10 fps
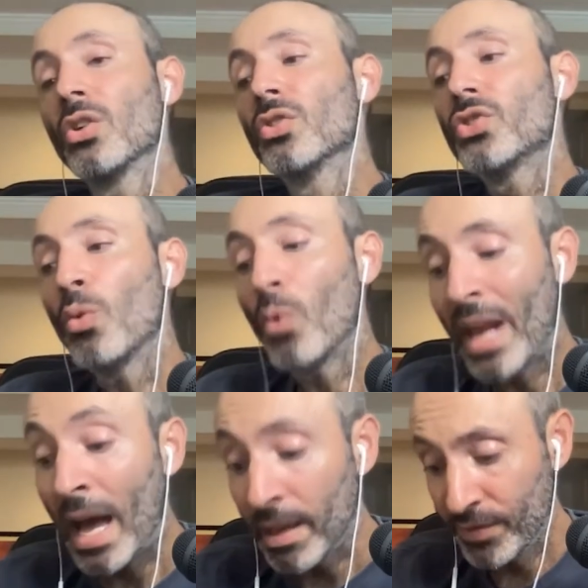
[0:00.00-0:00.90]
So what
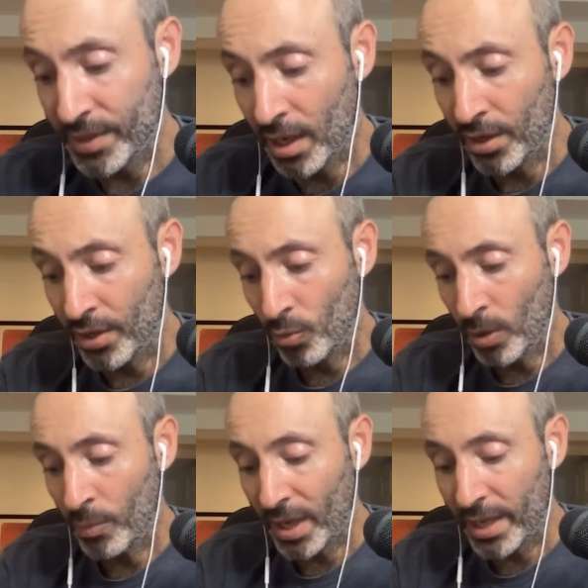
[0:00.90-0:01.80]
I've done and,
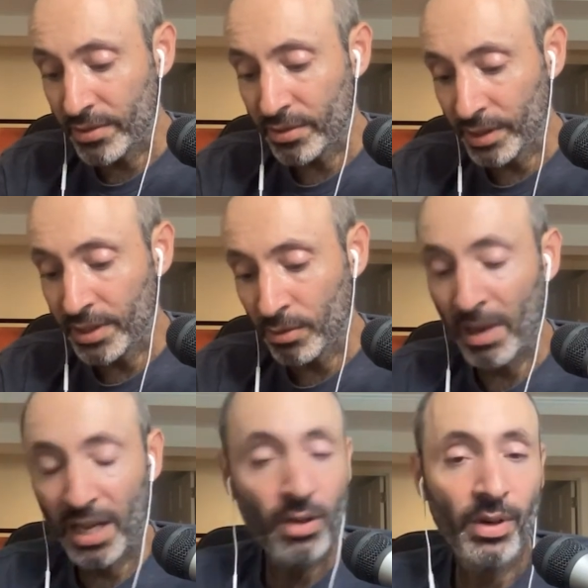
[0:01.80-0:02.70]
and what I certainly did in
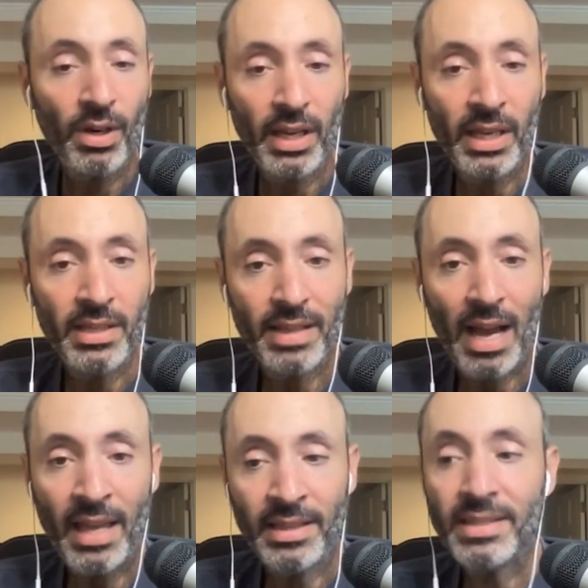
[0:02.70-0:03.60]
my career is
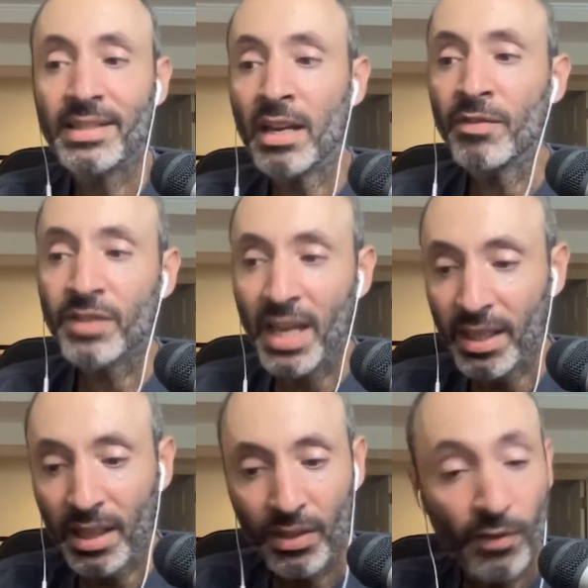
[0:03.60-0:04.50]
instead of
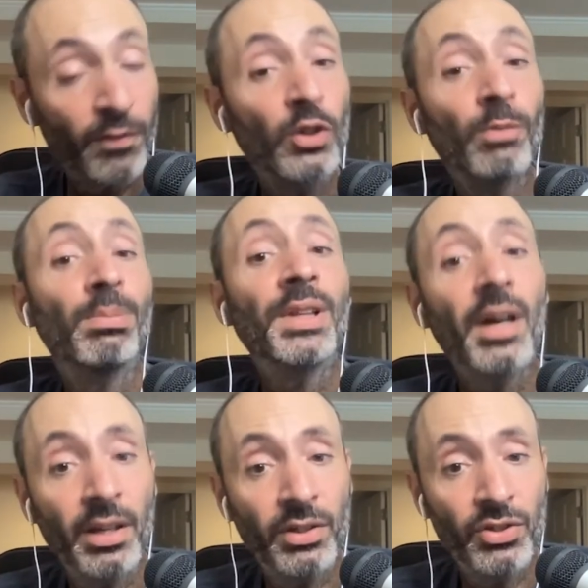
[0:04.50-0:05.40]
taking the full
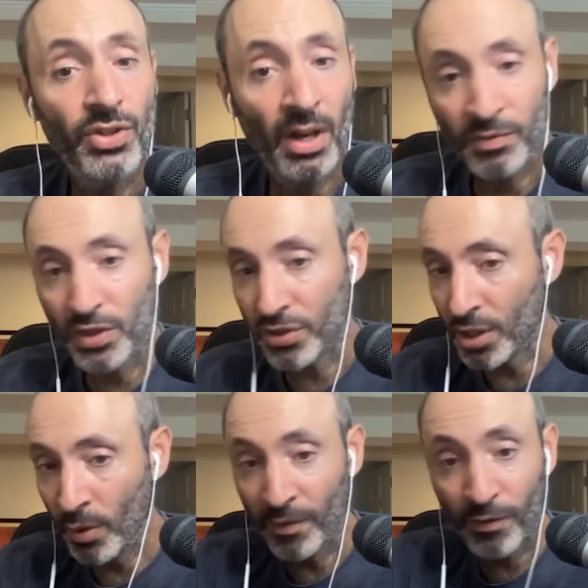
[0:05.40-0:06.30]
plunge of just
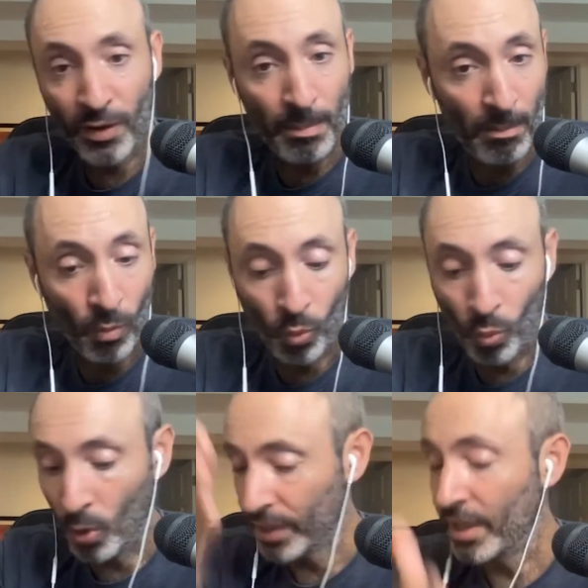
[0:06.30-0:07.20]
going from
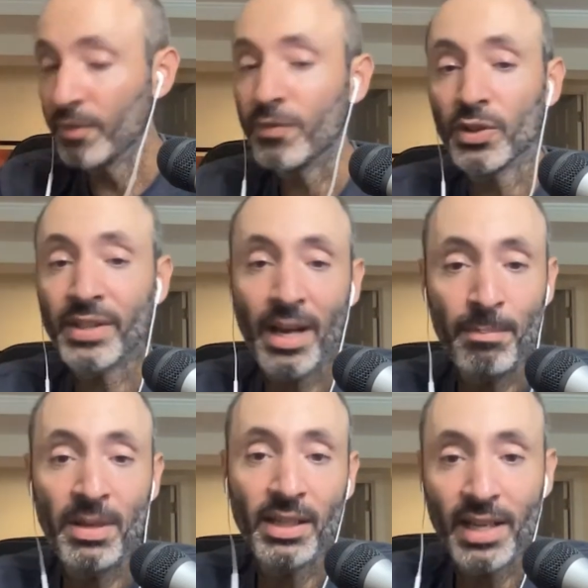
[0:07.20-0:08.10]
working full time,
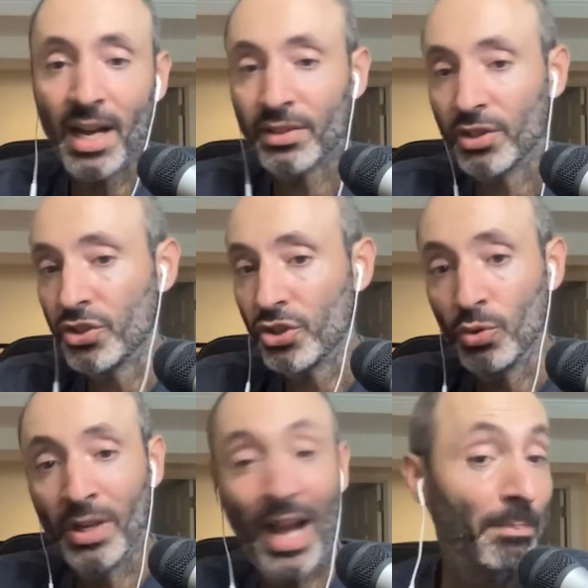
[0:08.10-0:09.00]
being a doctor to
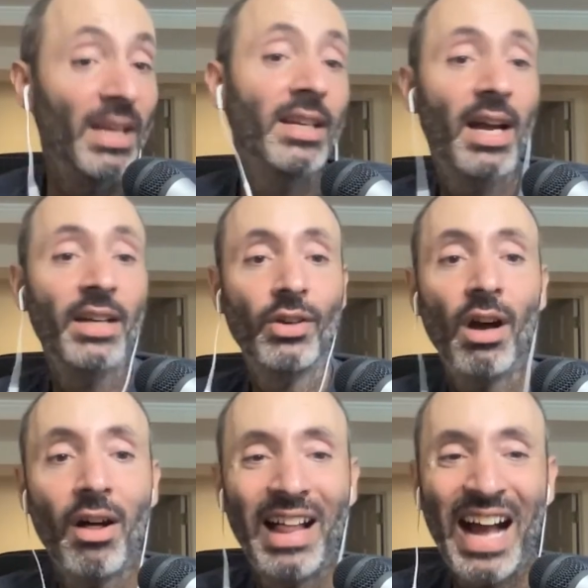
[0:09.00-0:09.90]
not being a doctor at
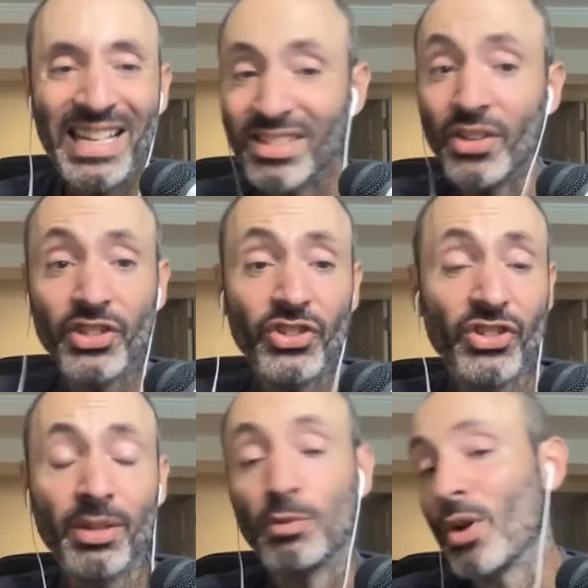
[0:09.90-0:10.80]
all, I started just
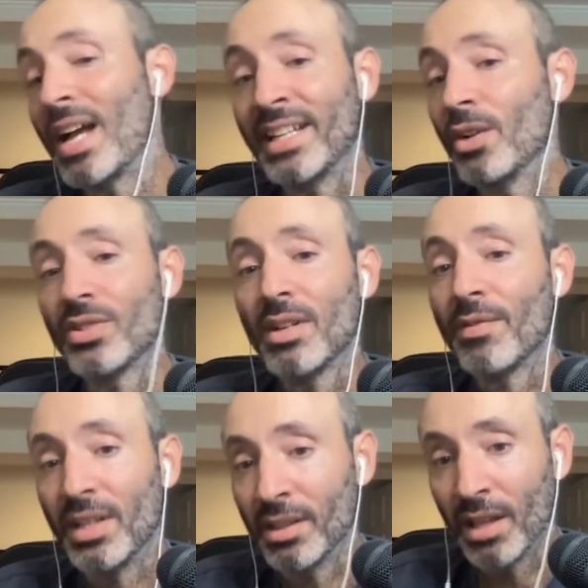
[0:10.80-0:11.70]
subtracting out stuff
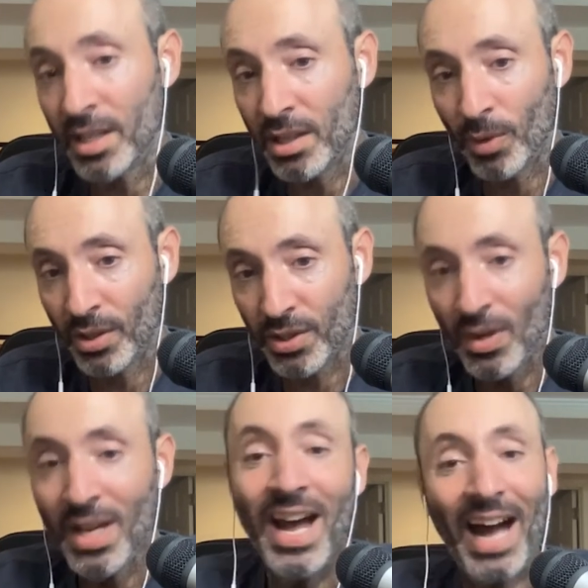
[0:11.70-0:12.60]
I didn't like at work. So
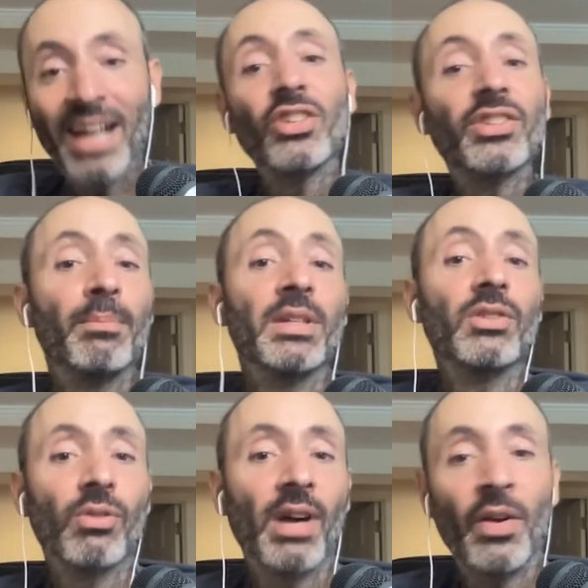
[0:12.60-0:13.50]
I took the middle
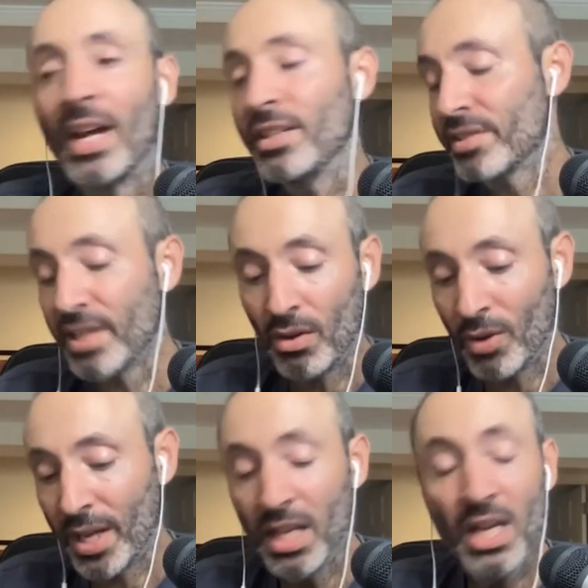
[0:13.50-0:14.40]
ground. I just said,
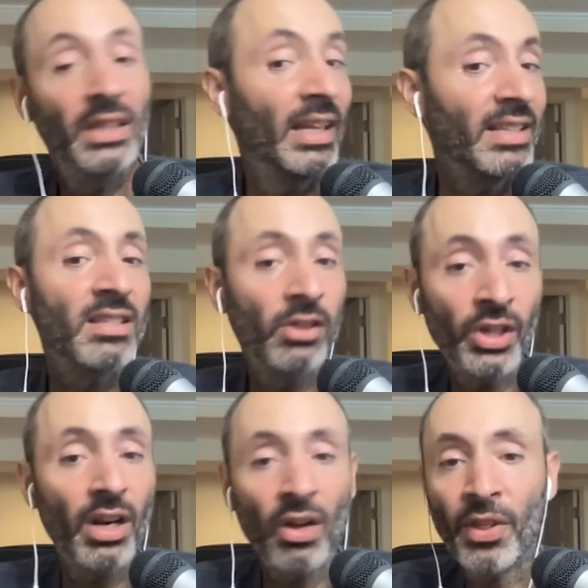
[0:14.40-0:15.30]
okay, let's look
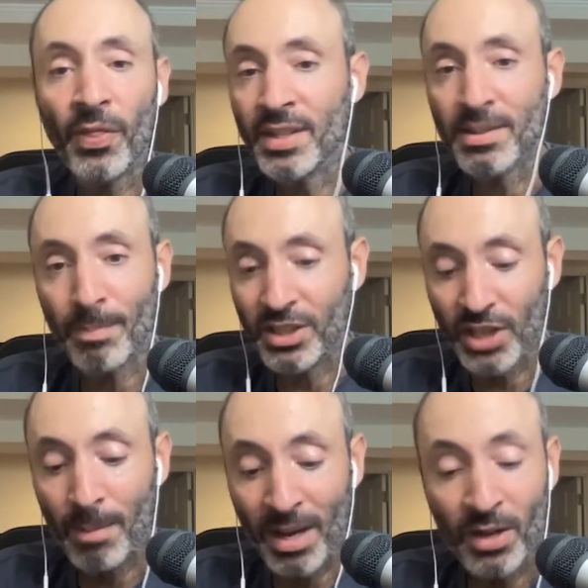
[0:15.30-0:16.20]
at all the things in my
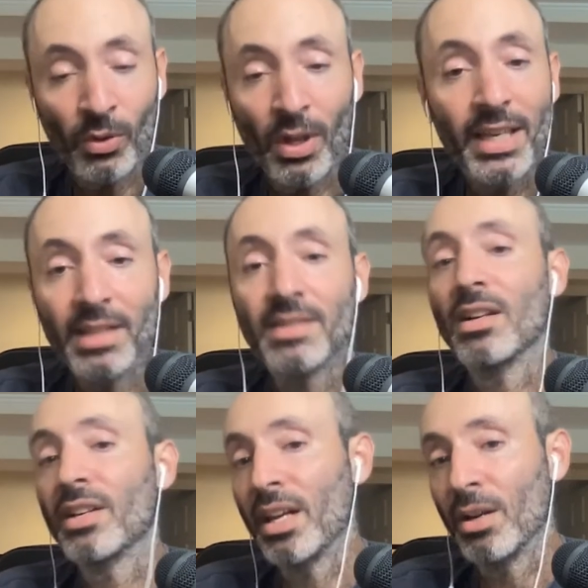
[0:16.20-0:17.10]
job I don't like and
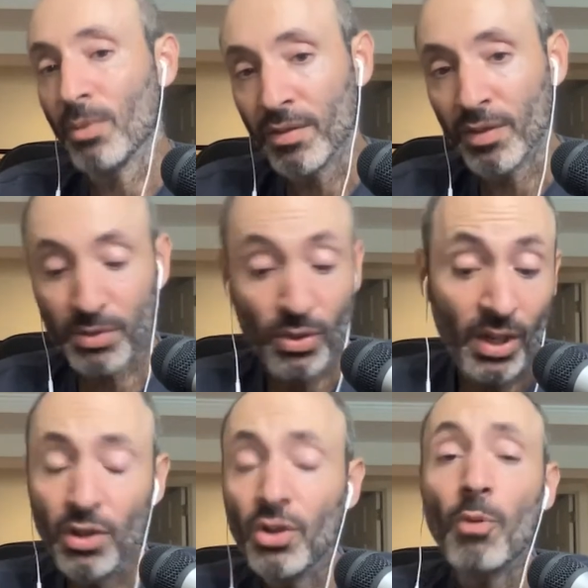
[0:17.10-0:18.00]
start getting rid of them. So
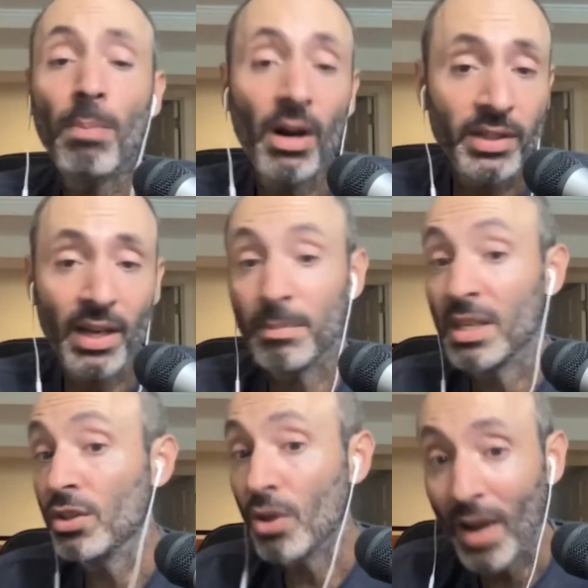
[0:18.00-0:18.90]
can you go part time? Can
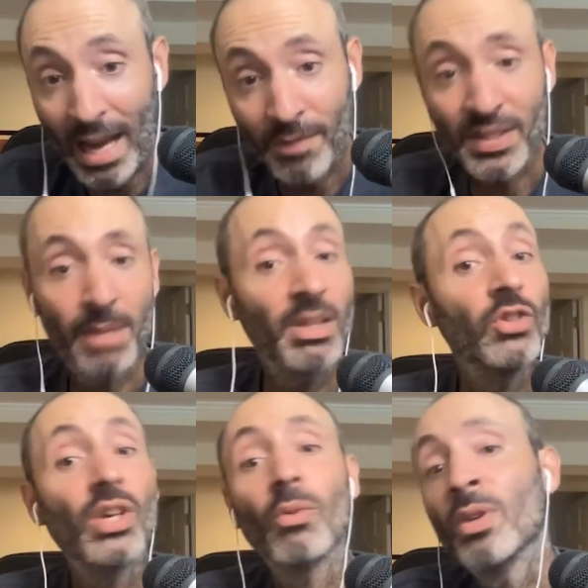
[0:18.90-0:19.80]
you go half time? Can you
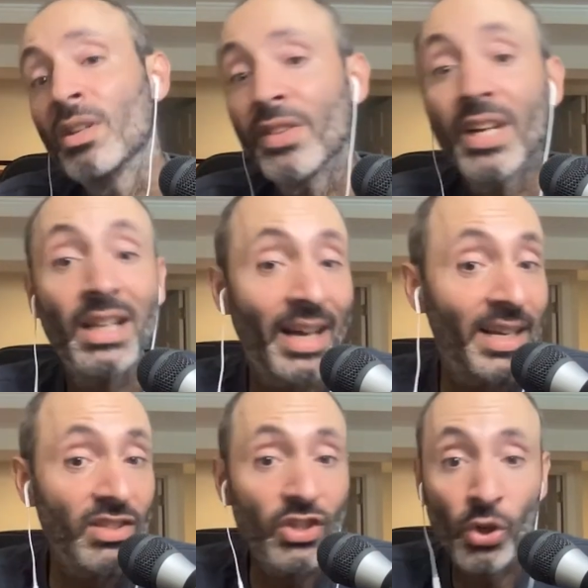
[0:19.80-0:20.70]
get rid of the
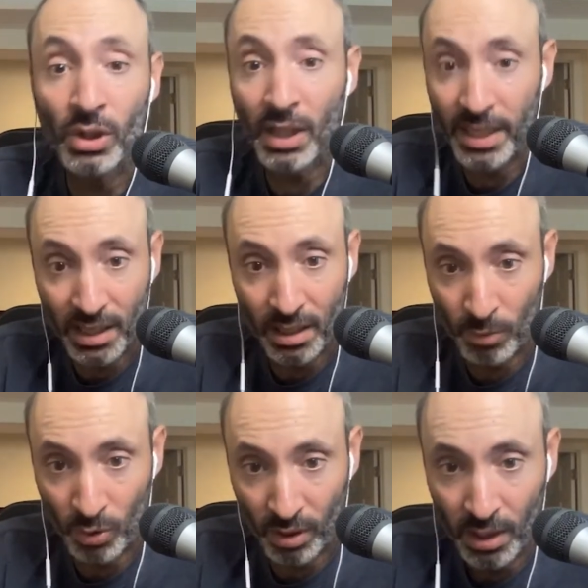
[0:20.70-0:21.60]
clients you don't like
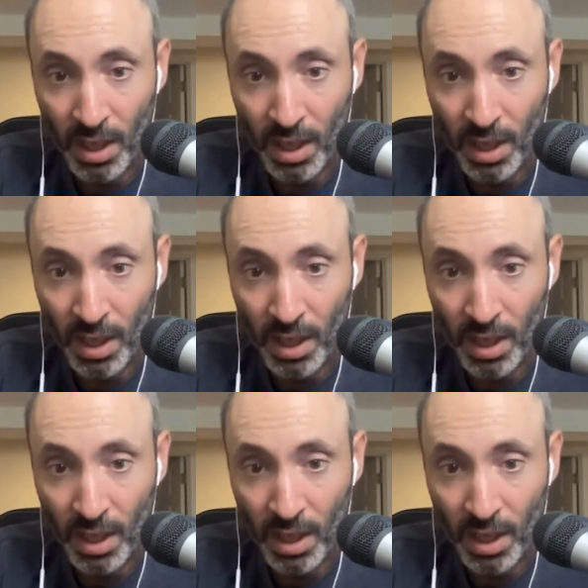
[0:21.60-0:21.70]
anymore?